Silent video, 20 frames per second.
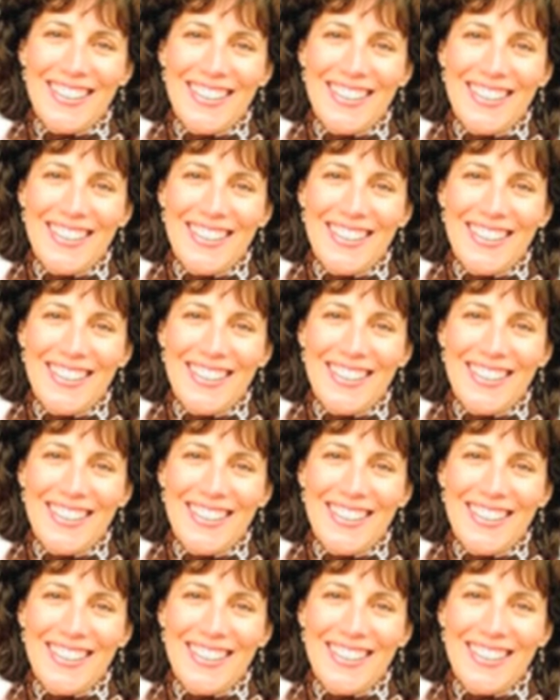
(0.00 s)

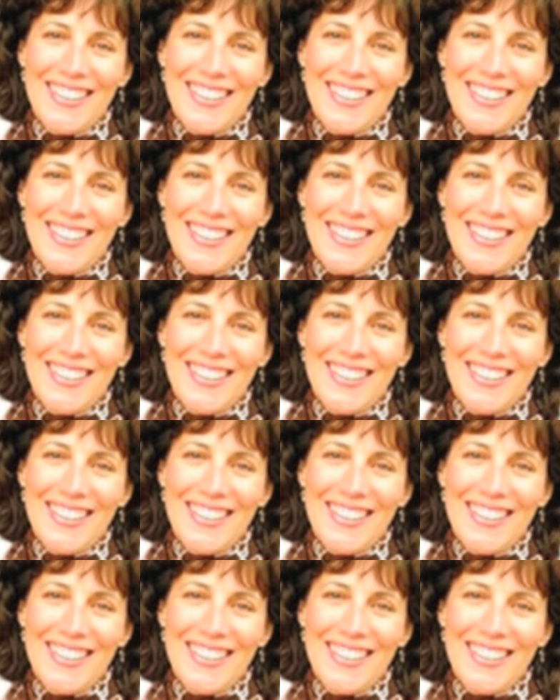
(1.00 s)

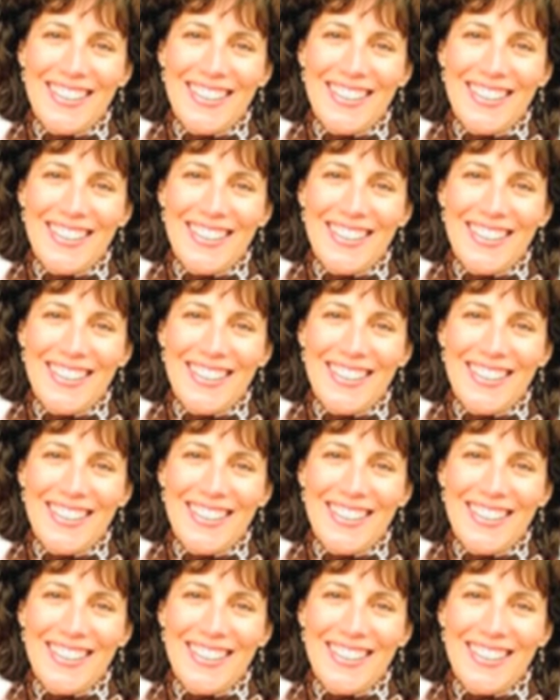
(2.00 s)

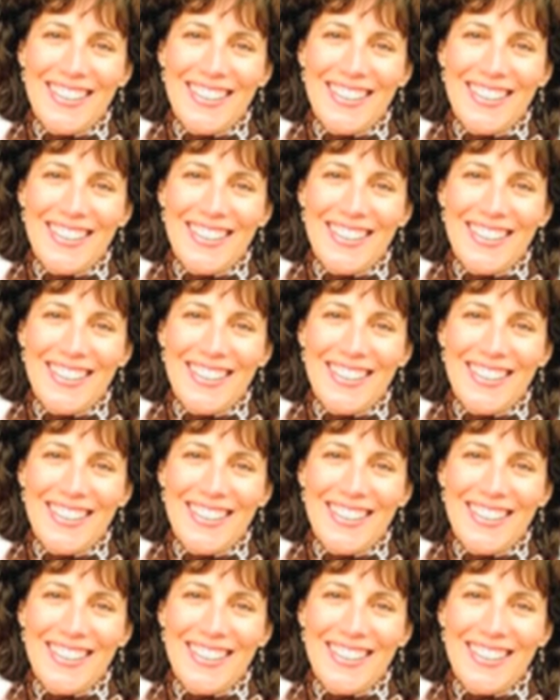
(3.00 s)

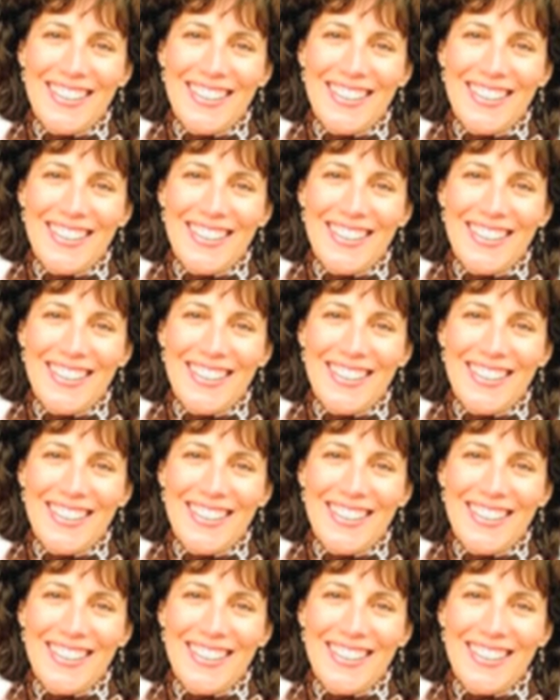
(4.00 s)
(no lip movement)